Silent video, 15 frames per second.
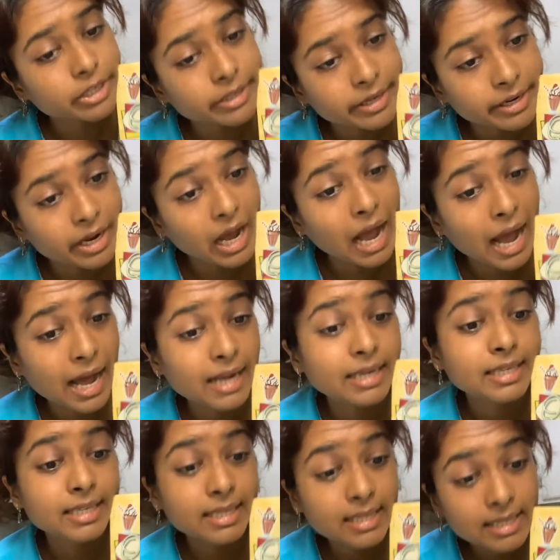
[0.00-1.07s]
dinner, and
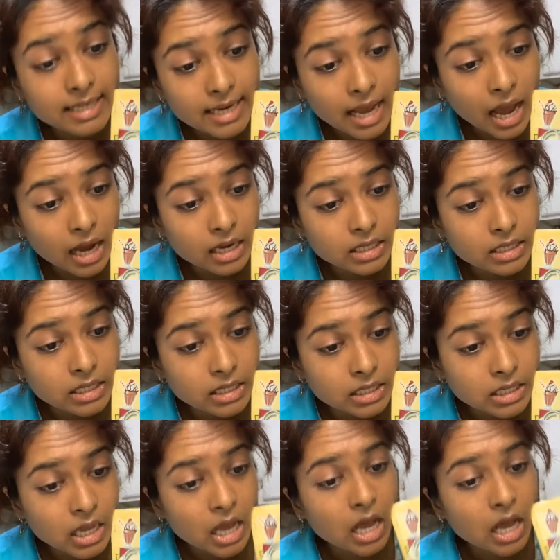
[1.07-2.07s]
snacks.